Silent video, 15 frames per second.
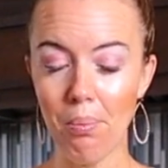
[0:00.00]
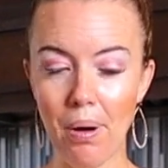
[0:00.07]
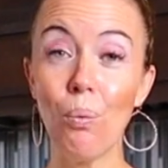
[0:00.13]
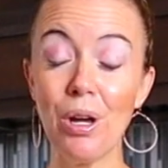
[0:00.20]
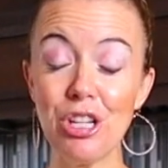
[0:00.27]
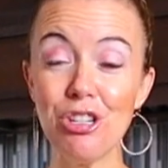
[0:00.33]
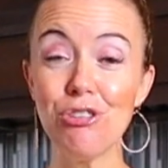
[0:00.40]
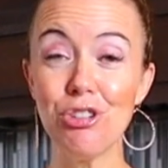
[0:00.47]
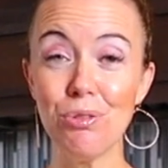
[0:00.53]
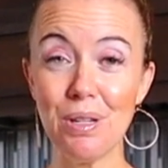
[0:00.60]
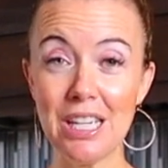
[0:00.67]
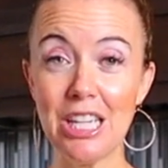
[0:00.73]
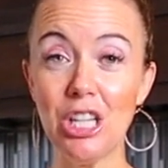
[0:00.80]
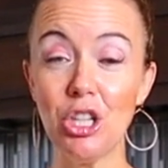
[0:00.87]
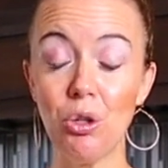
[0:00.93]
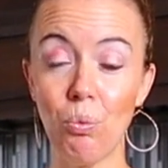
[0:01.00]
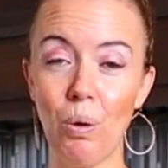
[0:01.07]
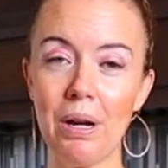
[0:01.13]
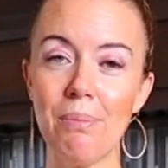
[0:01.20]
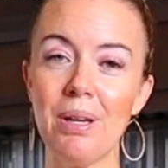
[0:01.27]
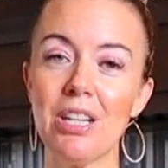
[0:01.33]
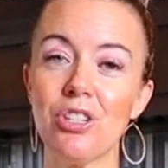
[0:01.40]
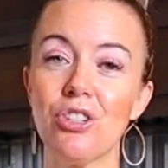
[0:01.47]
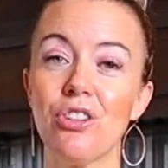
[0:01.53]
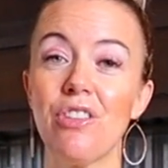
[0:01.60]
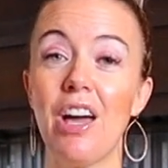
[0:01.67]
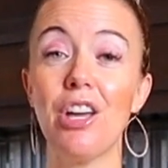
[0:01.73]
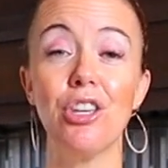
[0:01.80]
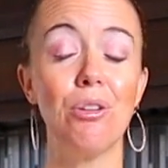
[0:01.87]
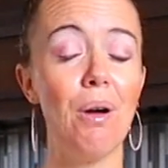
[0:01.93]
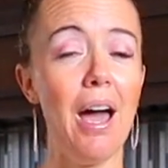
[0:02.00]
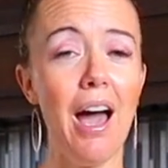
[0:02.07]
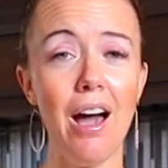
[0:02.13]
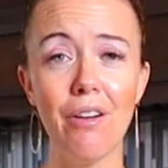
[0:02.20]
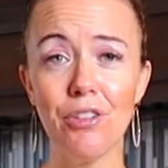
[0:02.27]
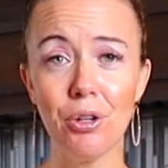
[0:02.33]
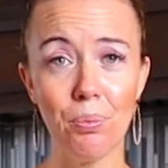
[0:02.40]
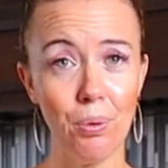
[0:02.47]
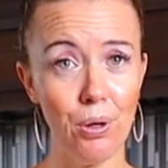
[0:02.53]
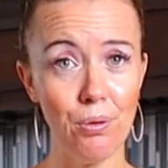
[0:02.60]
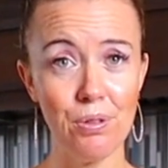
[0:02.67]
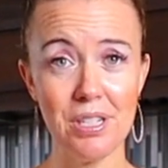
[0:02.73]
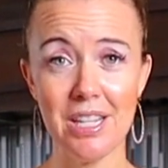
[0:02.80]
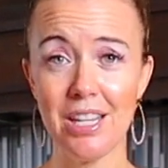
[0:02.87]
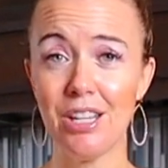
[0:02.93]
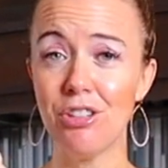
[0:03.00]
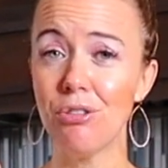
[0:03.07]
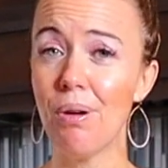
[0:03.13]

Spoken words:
But when you do eat, you want to make sure that you have your protein,